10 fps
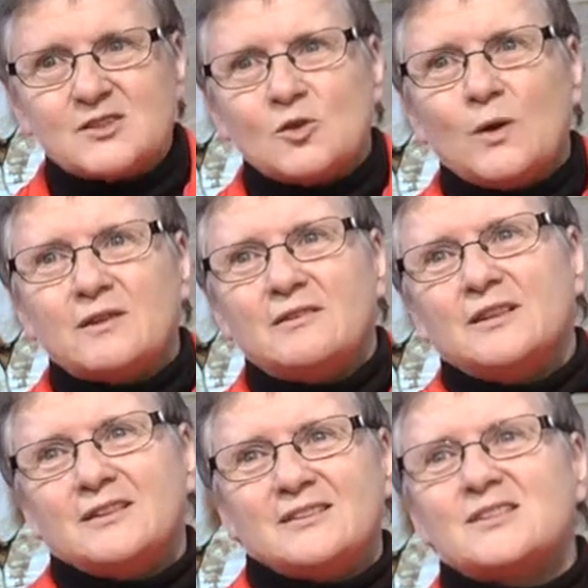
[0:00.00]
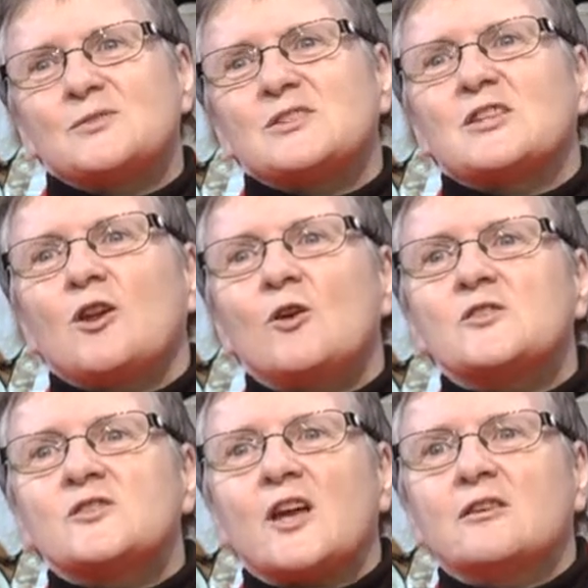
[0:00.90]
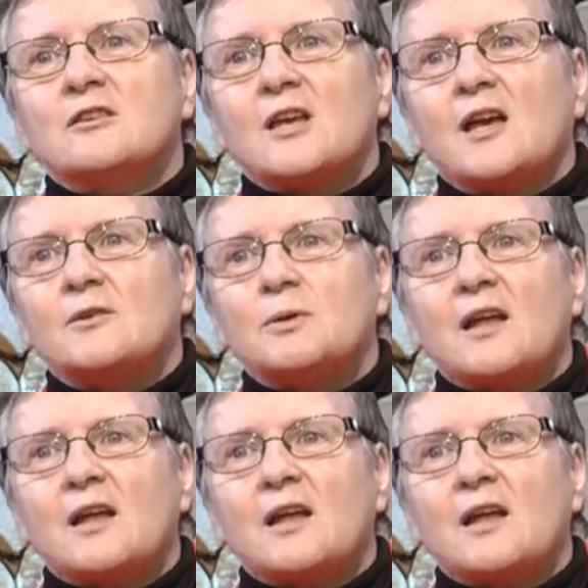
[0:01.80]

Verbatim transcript: So I, this is the closest I could get,